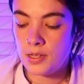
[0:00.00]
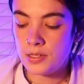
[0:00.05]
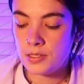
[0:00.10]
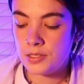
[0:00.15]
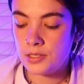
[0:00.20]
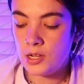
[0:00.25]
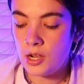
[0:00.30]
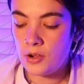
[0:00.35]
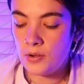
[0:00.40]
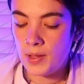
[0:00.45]

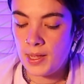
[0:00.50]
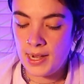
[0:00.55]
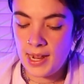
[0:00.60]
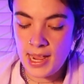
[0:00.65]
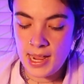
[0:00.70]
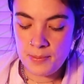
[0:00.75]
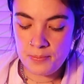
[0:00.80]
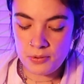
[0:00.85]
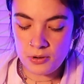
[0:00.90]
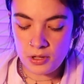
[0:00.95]
So in
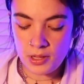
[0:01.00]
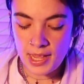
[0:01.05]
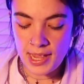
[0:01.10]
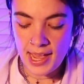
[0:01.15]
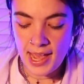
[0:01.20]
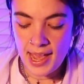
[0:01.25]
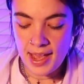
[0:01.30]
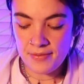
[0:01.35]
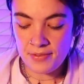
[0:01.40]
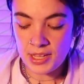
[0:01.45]
April, I
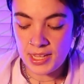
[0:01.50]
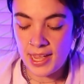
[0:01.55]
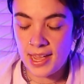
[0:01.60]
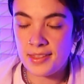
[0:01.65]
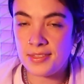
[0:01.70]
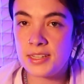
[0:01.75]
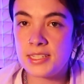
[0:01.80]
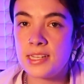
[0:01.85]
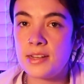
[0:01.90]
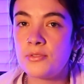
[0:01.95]
have,
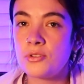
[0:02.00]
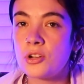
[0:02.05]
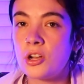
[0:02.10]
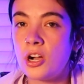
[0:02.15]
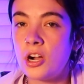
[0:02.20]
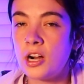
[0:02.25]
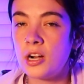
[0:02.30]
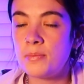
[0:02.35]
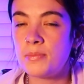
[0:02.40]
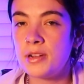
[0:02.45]
again, the Devil
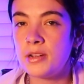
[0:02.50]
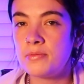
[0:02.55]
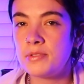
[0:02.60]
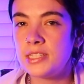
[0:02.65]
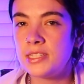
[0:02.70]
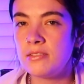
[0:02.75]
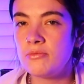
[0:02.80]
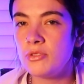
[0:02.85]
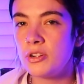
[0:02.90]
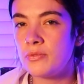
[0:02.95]
card, but it
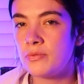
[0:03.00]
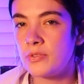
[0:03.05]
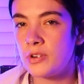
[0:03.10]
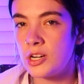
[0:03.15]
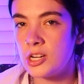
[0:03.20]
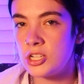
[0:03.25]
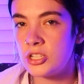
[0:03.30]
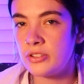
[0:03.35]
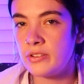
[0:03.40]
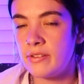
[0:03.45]
was in
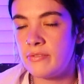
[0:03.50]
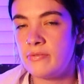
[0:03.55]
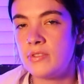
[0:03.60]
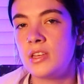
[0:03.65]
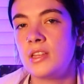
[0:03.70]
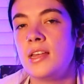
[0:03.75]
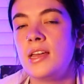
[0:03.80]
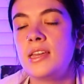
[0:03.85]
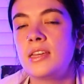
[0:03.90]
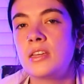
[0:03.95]
reverse, so I
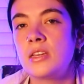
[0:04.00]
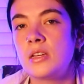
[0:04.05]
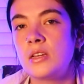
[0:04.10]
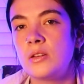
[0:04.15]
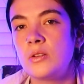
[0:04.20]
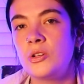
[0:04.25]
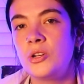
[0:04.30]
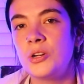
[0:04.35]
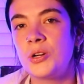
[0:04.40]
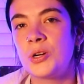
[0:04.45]
feel like
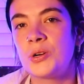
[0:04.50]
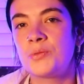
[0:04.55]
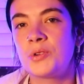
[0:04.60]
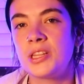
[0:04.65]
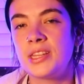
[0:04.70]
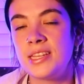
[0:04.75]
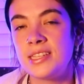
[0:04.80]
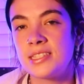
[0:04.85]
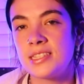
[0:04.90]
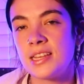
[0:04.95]
you're
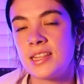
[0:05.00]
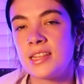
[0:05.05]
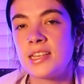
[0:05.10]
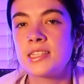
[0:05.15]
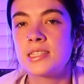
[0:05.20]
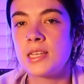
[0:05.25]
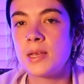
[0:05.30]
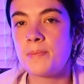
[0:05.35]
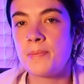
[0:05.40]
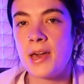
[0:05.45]
releasing
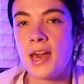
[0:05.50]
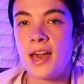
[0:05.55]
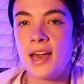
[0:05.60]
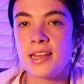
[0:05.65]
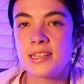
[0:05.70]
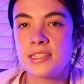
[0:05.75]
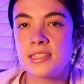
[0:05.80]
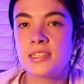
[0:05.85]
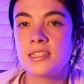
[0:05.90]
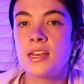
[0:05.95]
this
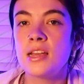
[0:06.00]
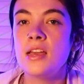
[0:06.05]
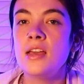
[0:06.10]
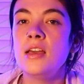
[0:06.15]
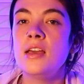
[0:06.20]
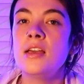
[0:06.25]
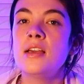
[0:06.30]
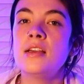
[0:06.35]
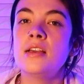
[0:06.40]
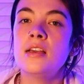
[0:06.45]
past
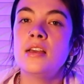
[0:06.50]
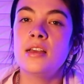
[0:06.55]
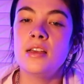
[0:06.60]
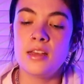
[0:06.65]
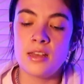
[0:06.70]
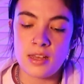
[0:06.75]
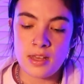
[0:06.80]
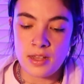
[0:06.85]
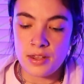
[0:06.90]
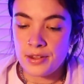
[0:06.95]

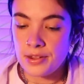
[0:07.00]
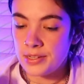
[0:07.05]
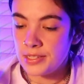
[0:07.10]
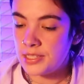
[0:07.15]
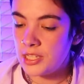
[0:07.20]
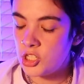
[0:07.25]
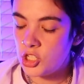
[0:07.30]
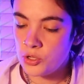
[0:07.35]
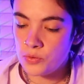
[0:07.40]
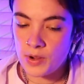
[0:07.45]

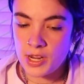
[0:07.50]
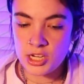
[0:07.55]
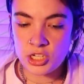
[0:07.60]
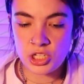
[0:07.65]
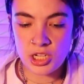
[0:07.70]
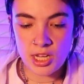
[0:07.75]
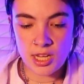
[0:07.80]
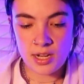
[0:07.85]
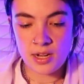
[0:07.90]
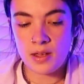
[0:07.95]

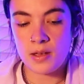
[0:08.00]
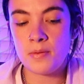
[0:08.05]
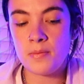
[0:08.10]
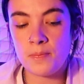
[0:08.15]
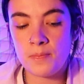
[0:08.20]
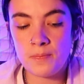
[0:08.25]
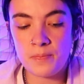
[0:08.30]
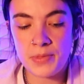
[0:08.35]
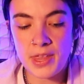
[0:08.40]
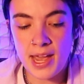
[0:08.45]
situation
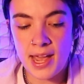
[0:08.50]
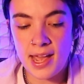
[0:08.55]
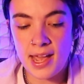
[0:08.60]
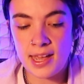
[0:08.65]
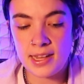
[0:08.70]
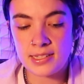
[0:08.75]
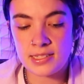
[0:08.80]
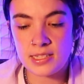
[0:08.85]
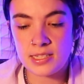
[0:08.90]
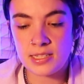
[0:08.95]

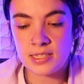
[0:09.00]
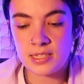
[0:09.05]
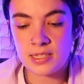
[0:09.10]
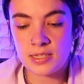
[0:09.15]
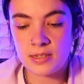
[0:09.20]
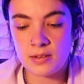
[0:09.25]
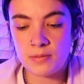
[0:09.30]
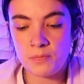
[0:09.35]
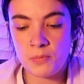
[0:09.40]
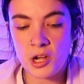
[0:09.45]
that
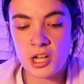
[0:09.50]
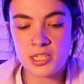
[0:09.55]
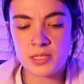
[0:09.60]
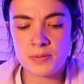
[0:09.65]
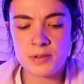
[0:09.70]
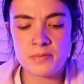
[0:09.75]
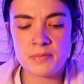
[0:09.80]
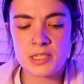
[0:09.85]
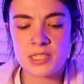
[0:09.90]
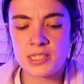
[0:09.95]

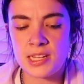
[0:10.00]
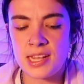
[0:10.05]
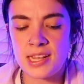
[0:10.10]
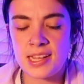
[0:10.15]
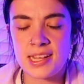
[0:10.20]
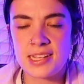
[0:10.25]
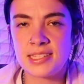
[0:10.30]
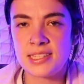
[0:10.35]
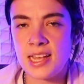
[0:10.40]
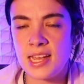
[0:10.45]
possibly was,
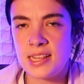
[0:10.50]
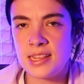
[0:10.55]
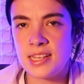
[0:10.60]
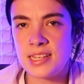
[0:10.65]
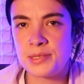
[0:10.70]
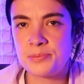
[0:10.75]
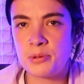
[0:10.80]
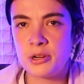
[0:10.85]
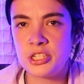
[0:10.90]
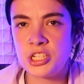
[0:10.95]
like I said,
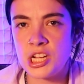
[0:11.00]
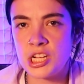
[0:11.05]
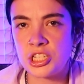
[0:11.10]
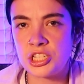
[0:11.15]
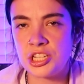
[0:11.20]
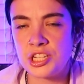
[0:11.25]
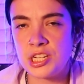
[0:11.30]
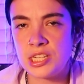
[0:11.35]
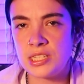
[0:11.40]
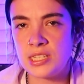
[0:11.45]
this
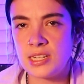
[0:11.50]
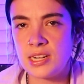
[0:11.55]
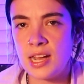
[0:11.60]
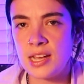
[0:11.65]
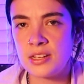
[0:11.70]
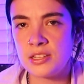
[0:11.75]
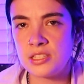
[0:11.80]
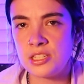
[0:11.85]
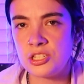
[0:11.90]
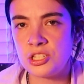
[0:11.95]
projection and
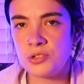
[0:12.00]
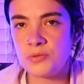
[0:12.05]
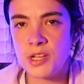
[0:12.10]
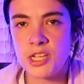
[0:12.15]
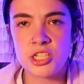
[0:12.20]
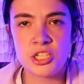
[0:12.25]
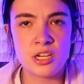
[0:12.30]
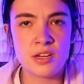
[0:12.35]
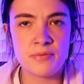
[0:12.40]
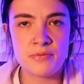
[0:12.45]
denial
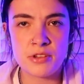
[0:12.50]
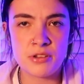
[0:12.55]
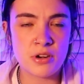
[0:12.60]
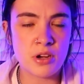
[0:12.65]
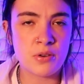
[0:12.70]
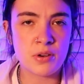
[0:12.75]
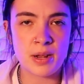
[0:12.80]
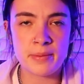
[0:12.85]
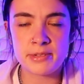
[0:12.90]
situation. If you know what